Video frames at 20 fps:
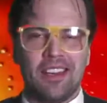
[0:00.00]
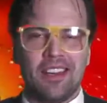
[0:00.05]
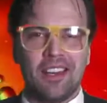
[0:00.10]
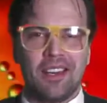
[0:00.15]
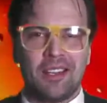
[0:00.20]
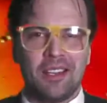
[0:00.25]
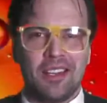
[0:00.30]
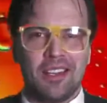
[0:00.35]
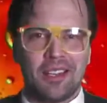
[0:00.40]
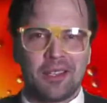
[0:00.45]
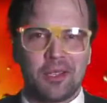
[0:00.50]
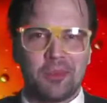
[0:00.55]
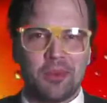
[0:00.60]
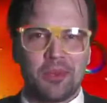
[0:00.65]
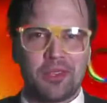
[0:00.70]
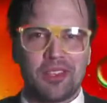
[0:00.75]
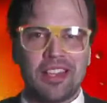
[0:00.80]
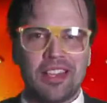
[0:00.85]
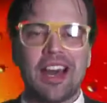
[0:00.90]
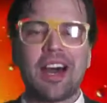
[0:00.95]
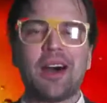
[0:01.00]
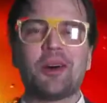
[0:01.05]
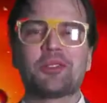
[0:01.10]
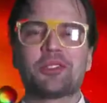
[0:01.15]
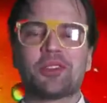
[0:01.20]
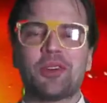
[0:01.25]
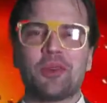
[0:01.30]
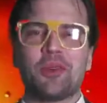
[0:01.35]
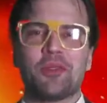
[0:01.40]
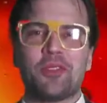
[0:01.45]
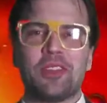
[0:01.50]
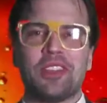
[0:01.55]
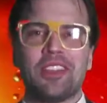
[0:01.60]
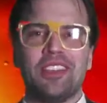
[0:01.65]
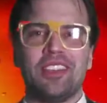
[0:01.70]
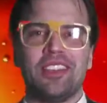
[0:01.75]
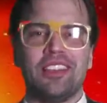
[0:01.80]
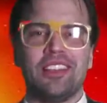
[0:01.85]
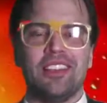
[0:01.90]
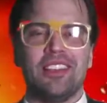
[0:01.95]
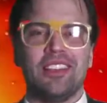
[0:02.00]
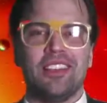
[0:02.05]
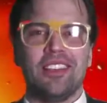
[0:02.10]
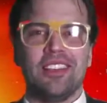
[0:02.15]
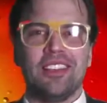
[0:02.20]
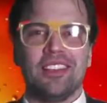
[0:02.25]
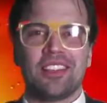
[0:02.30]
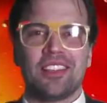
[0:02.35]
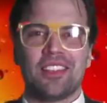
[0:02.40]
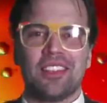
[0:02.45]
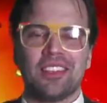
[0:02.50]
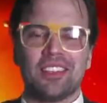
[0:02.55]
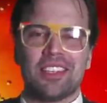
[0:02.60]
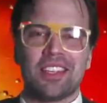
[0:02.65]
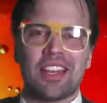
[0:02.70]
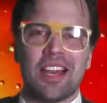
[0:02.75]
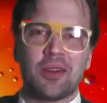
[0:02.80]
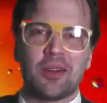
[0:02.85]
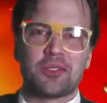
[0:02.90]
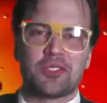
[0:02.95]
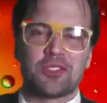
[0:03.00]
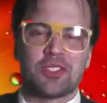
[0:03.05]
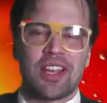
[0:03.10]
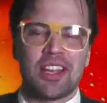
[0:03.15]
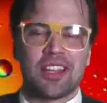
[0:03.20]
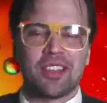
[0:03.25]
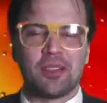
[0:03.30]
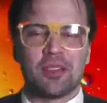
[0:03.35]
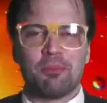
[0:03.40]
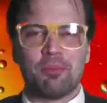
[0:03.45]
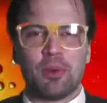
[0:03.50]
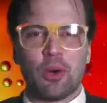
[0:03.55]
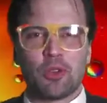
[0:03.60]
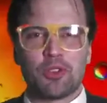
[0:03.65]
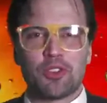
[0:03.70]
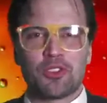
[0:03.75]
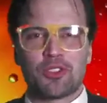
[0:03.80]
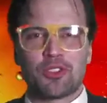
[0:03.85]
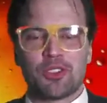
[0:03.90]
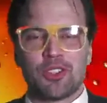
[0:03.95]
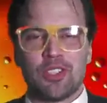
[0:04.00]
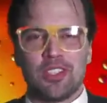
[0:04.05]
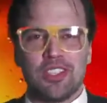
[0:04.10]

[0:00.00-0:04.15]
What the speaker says: how do you put it? Out of the thinking outside the box